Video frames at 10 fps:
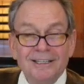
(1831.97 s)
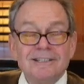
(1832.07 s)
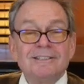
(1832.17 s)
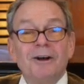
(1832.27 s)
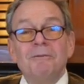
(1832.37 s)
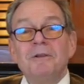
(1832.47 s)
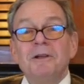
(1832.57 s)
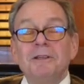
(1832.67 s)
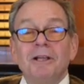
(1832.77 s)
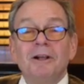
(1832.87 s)
So
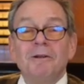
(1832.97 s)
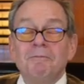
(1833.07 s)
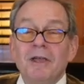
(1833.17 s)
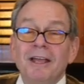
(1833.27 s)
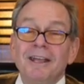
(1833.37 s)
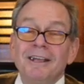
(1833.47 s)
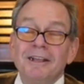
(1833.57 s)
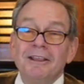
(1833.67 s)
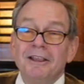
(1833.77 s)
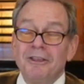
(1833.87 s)
there's
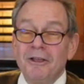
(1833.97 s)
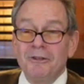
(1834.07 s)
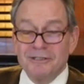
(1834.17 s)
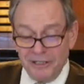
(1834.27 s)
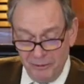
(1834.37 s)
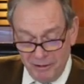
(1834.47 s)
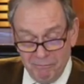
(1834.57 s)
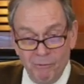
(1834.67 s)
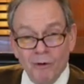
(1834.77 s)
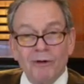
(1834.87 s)
a little bit of
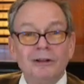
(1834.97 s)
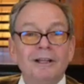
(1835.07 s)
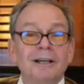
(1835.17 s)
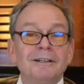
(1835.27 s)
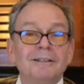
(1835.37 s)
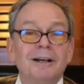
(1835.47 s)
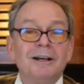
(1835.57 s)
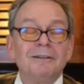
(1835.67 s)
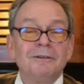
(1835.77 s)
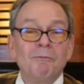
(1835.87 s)

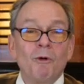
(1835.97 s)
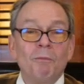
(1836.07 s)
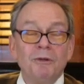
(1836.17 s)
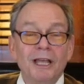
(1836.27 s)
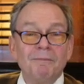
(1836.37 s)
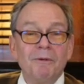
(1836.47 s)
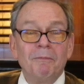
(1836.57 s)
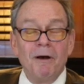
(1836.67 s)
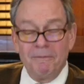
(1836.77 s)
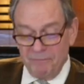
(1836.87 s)
moral blame
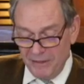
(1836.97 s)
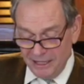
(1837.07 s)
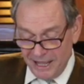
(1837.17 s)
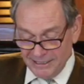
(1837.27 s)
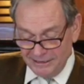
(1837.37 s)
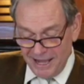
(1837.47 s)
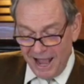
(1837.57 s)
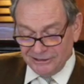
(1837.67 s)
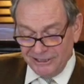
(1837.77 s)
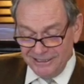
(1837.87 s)
that's
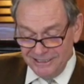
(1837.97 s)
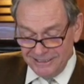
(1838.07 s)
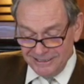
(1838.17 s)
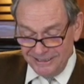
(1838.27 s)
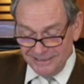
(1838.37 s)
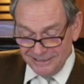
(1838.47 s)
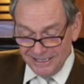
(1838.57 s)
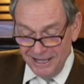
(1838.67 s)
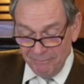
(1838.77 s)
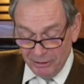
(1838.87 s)
attached to these diseases,
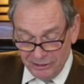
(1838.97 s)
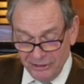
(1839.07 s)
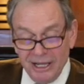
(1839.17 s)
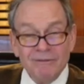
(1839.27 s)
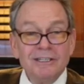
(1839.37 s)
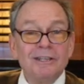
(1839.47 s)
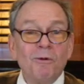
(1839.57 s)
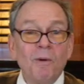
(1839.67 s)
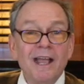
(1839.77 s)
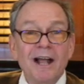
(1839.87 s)
but they're giving you
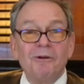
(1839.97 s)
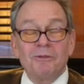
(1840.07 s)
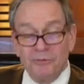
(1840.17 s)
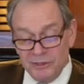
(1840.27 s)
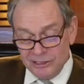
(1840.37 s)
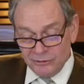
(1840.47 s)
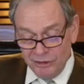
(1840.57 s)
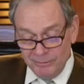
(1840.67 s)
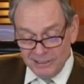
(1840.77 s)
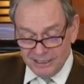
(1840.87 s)
the way out through these
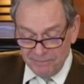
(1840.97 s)
treatments.